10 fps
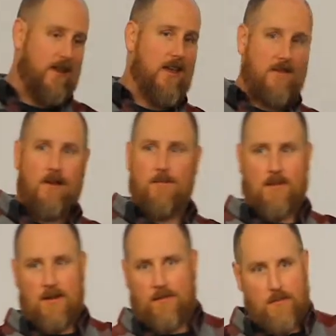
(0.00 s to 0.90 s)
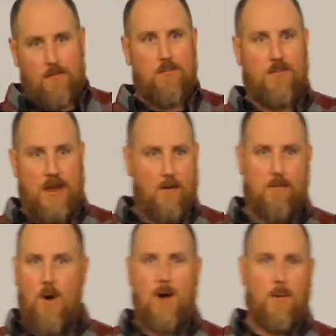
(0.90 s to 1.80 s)
Heads up, if you
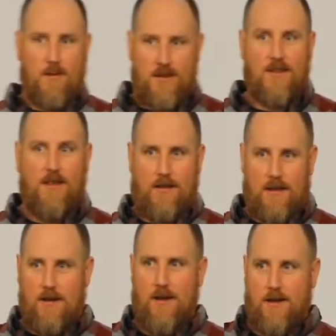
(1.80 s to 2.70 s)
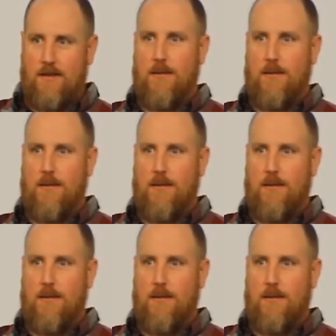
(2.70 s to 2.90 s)
walk away with anything, there it is,